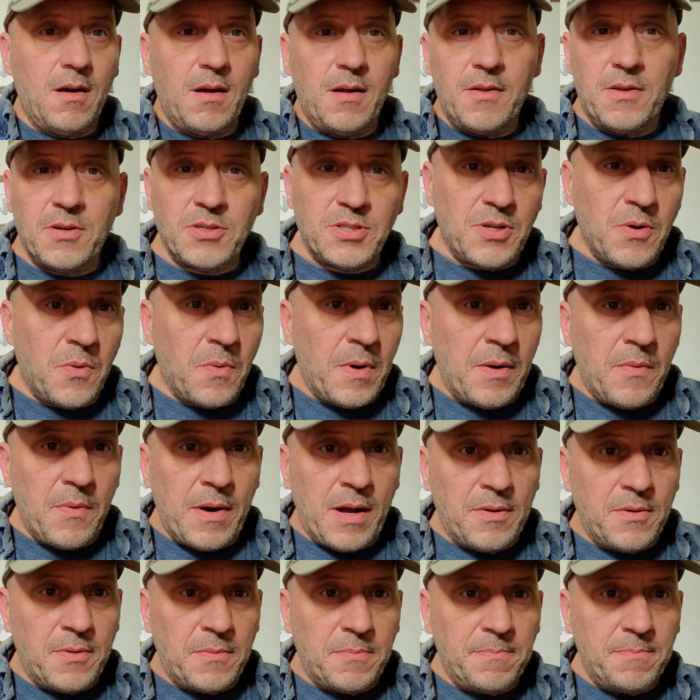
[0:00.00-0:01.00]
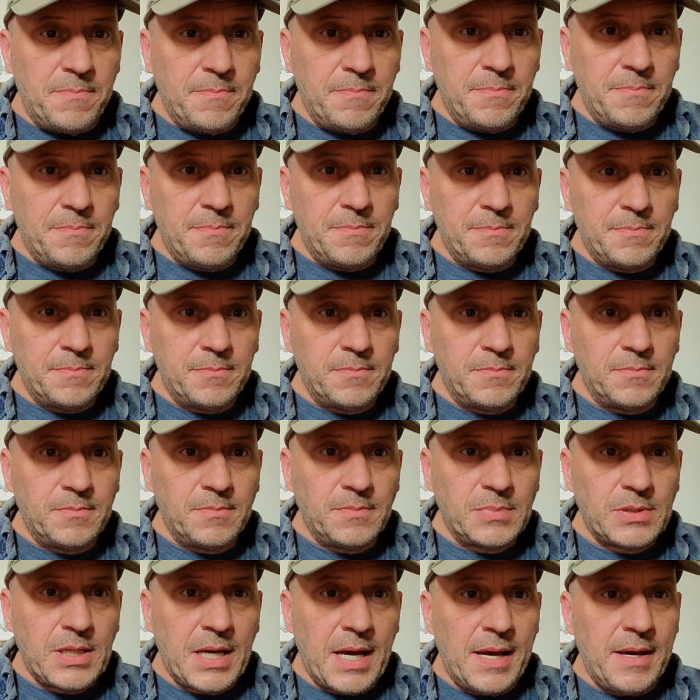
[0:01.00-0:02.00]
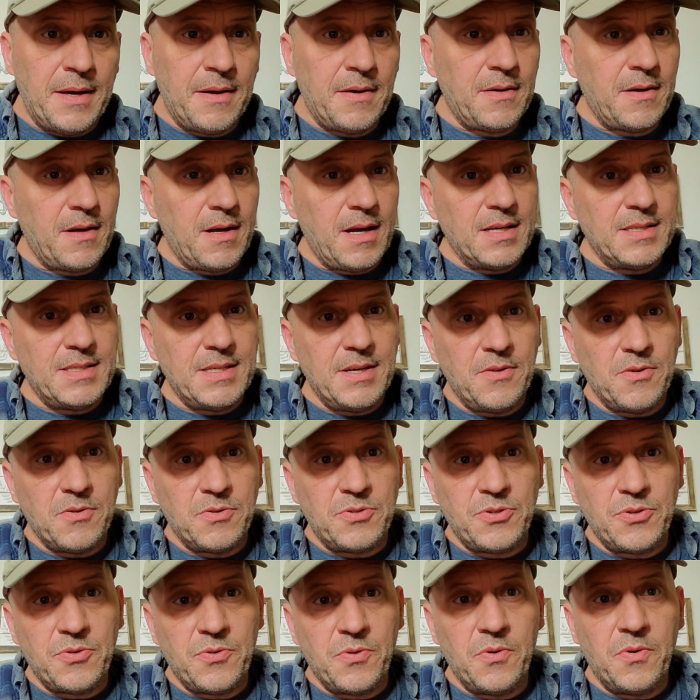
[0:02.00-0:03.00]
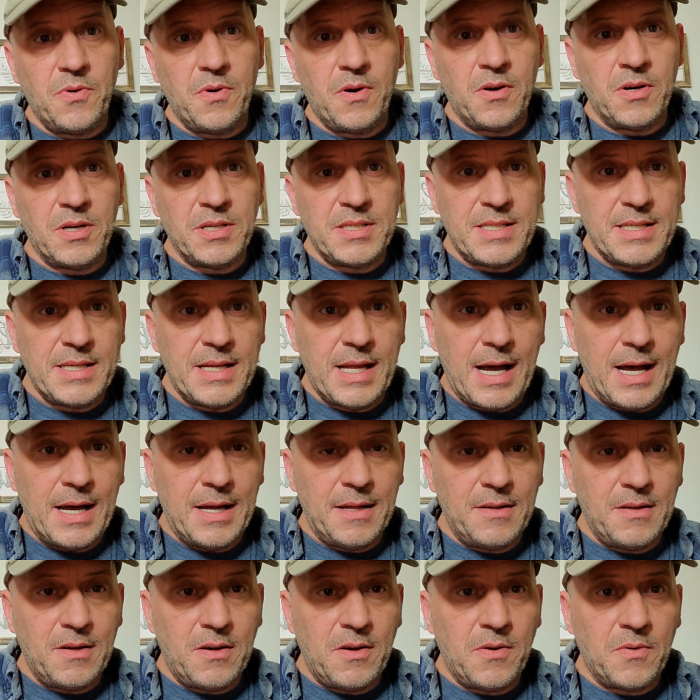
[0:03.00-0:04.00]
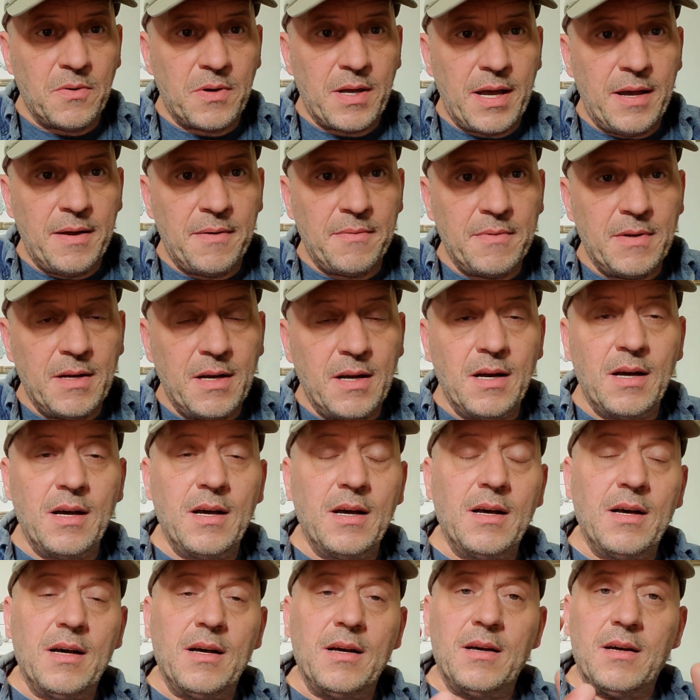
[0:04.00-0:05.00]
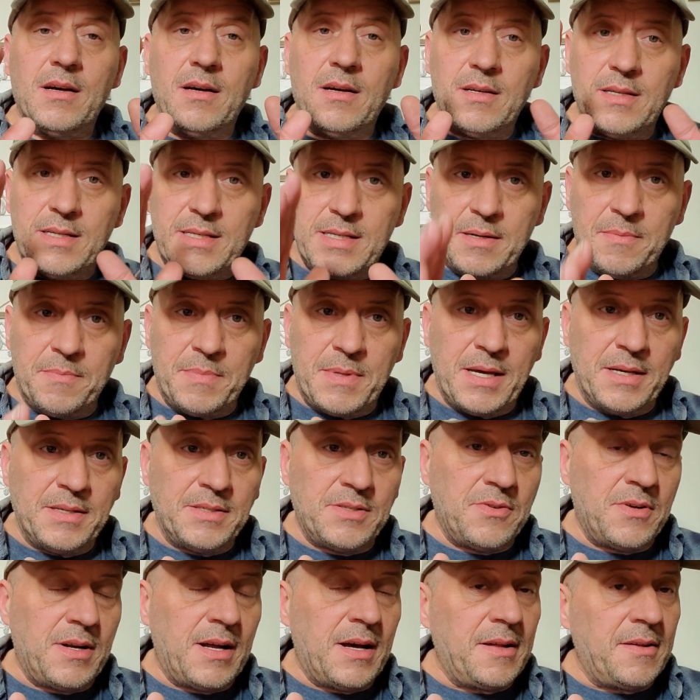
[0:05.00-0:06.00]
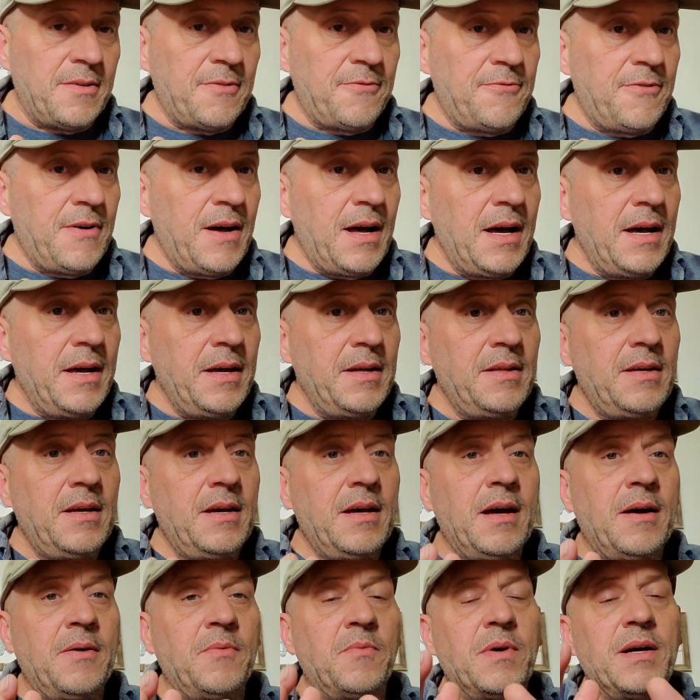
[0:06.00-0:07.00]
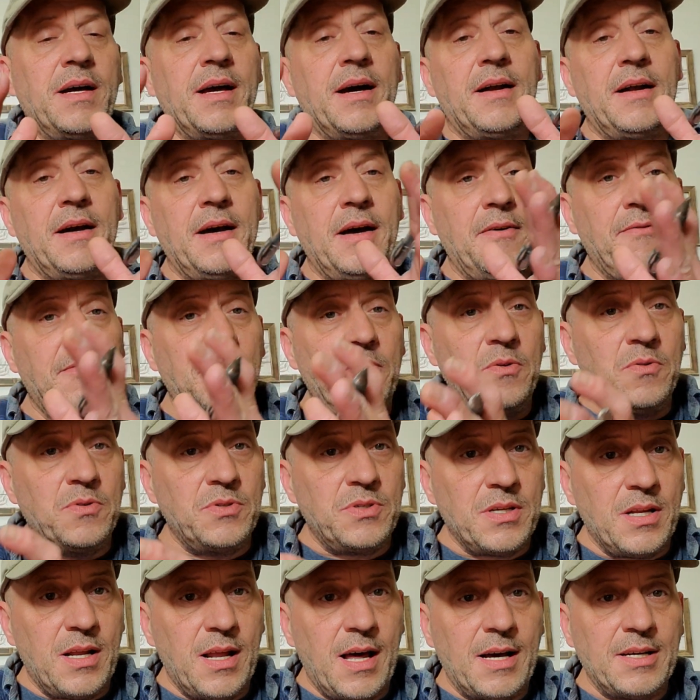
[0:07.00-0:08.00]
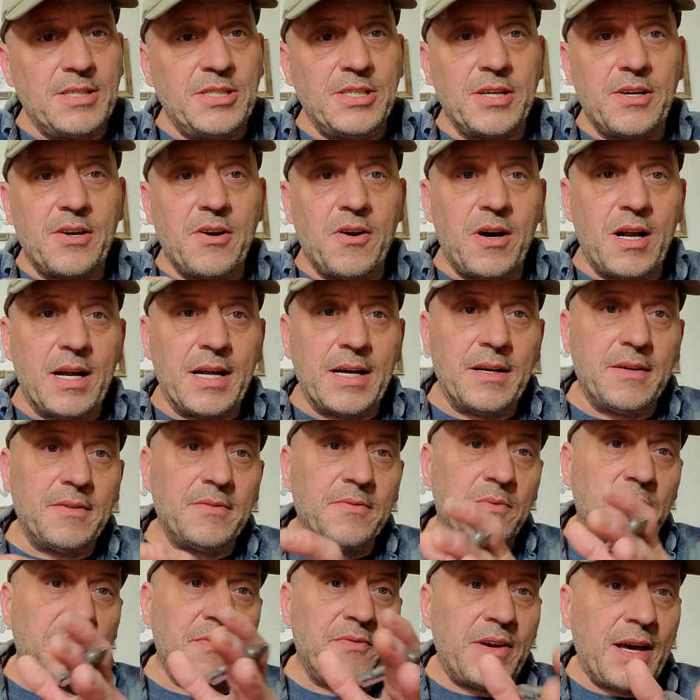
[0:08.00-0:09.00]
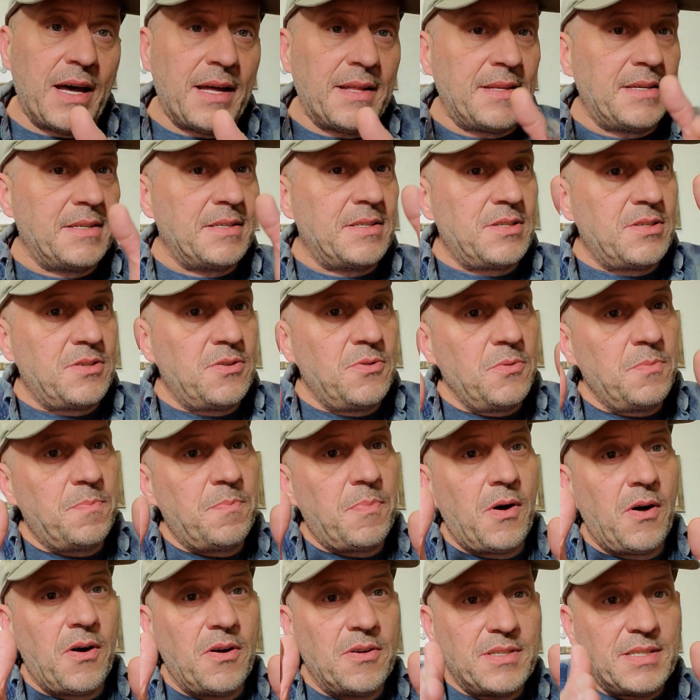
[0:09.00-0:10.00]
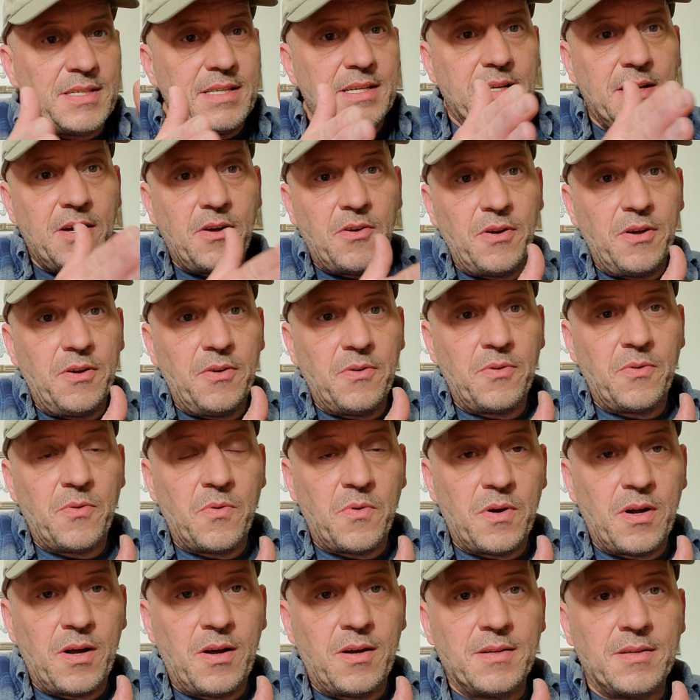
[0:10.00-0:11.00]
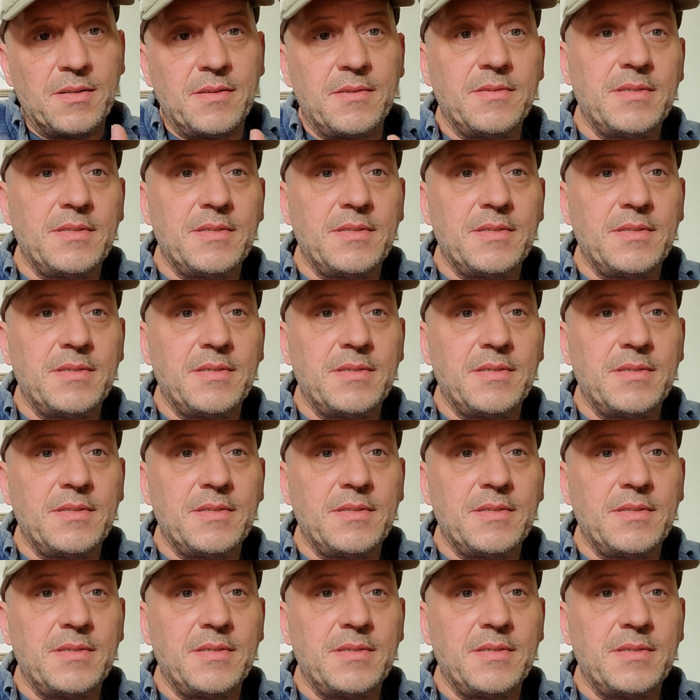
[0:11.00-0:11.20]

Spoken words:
There's no way around them, okay? It's either true or it's not, okay? Some things are not defined, and we kind of have to use logic on it. We've got this two-part scenario going on.